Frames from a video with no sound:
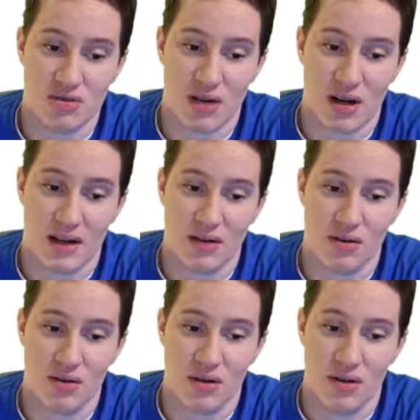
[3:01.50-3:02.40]

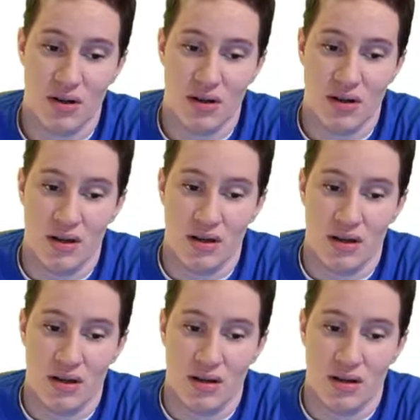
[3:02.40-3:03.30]
triangle,
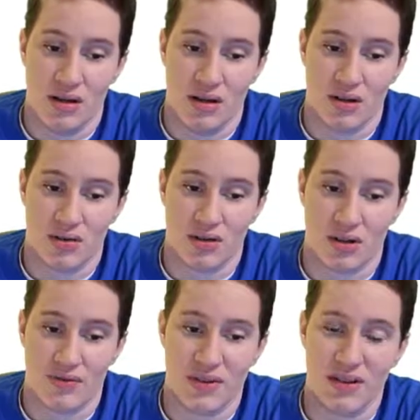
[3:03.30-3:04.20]

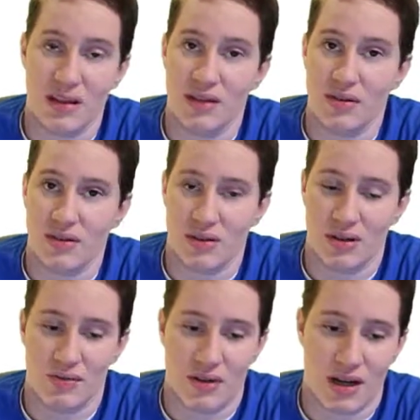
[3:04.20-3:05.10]
if this angle is
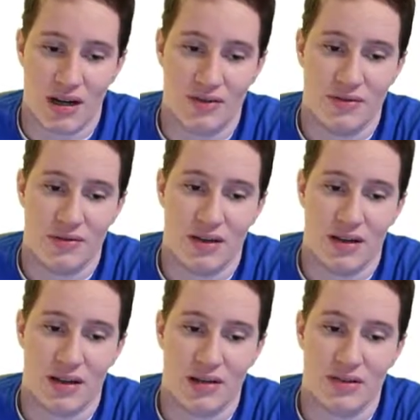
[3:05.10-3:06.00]
35,
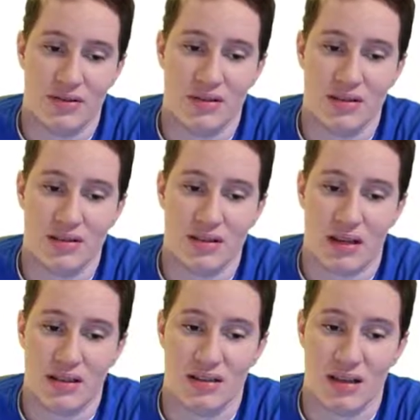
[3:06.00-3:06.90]
and I know this
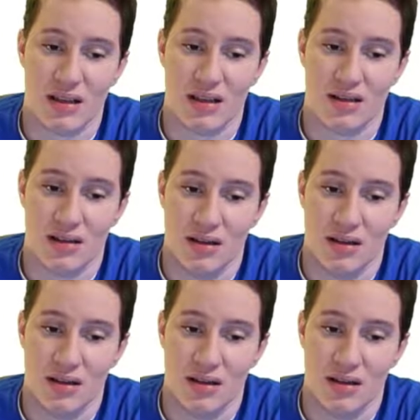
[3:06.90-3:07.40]
side is 8,